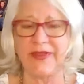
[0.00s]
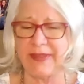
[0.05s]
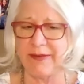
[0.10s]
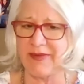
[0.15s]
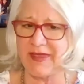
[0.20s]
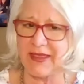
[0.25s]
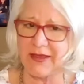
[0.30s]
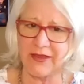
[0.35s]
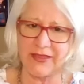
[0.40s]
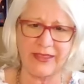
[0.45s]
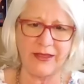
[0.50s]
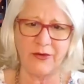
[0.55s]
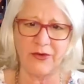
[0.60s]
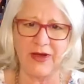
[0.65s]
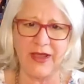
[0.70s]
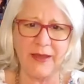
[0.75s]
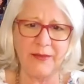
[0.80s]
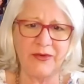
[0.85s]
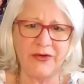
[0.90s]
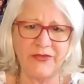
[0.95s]
and they, they
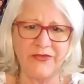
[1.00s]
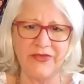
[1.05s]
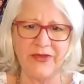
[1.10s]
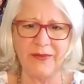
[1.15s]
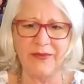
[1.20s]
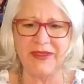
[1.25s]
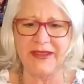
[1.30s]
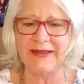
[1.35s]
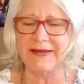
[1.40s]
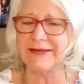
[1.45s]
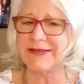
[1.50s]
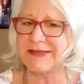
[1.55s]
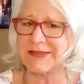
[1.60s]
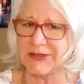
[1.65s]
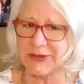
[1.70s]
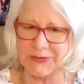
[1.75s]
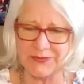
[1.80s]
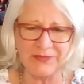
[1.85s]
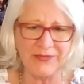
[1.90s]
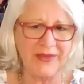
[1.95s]
were able to fit me in,
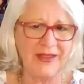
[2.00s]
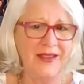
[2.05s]
so